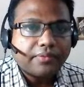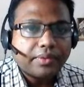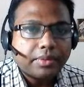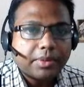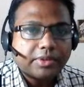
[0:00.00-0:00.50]

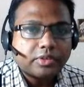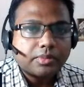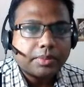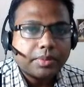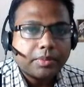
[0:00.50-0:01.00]
50%
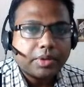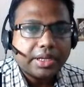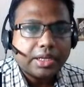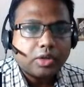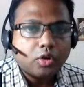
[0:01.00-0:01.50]
of the people
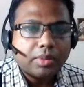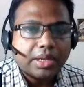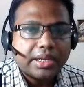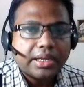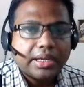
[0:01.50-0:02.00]
killed
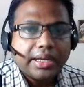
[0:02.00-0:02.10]
globally